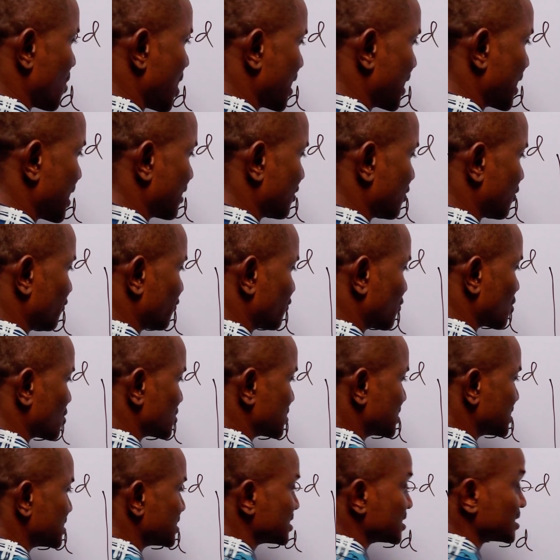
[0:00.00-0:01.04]
1. And of
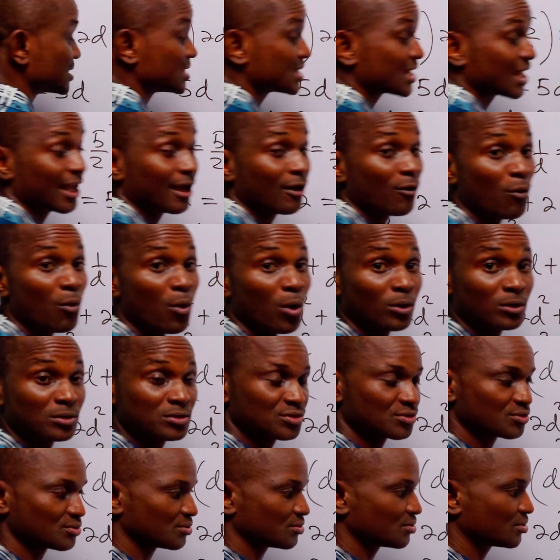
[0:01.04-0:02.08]
course, this is
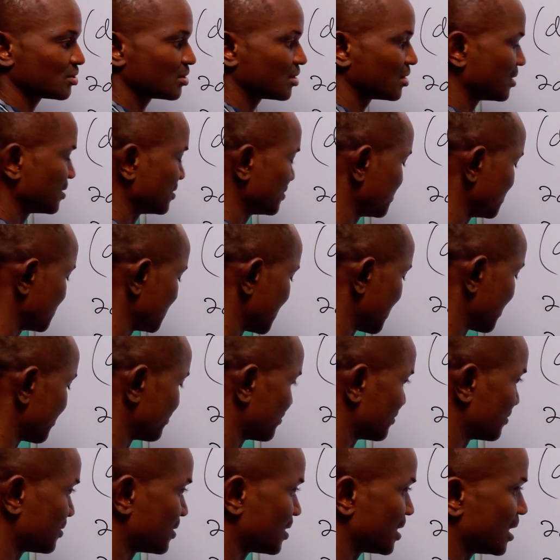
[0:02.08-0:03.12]
equal to
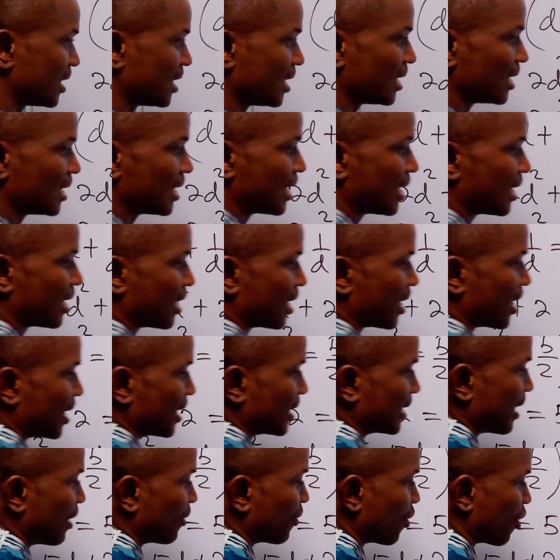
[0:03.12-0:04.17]
0.
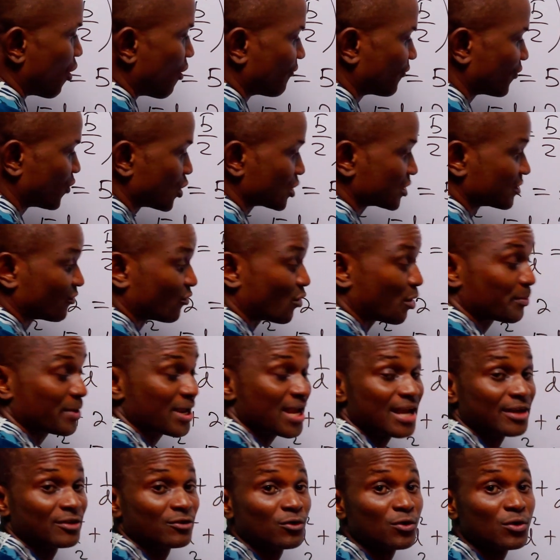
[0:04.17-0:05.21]
Now, of course, from
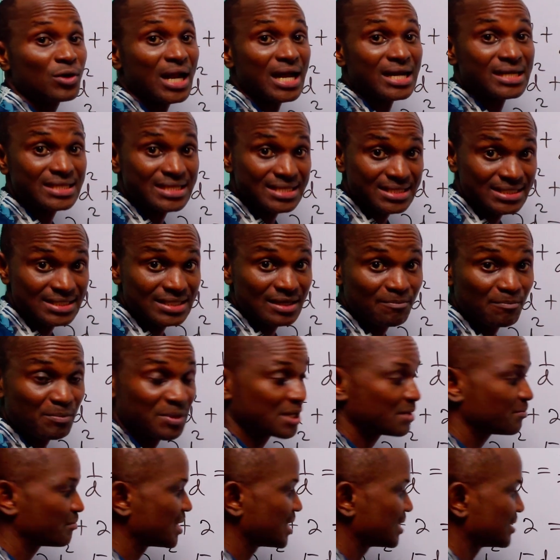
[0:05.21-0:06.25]
here, you know that this
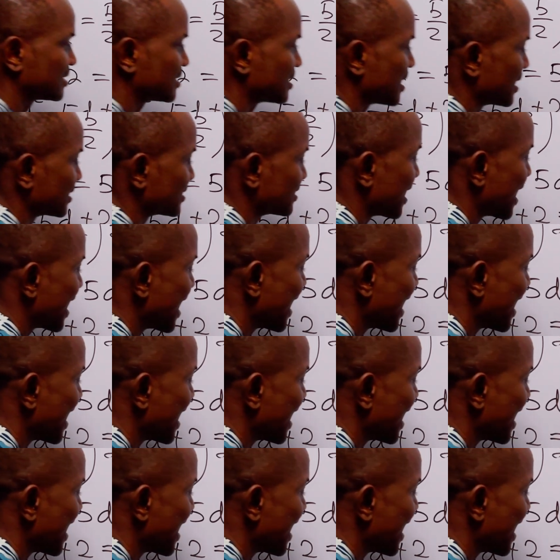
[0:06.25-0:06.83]
simply means that